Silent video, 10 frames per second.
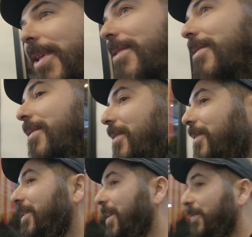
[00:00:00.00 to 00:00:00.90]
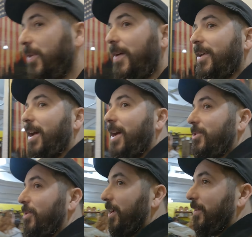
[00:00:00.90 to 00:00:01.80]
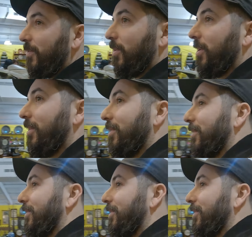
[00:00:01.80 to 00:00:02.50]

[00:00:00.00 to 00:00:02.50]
means if you have to ask, you can't afford it.